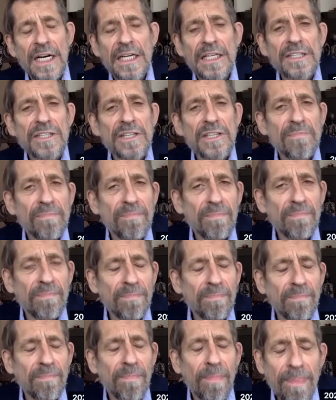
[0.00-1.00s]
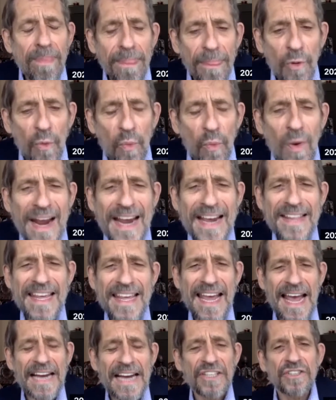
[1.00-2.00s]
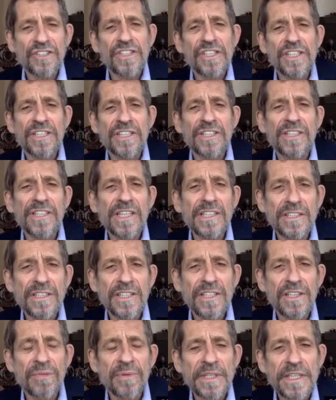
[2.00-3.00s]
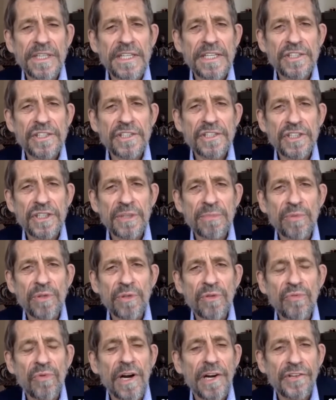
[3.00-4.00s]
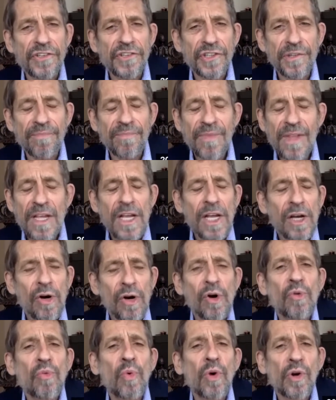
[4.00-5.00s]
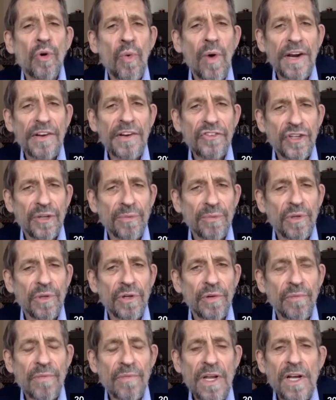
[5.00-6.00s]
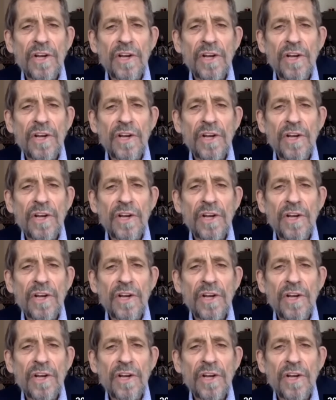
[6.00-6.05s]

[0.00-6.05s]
the way they actually conducted the relationship with Russia were quite similar.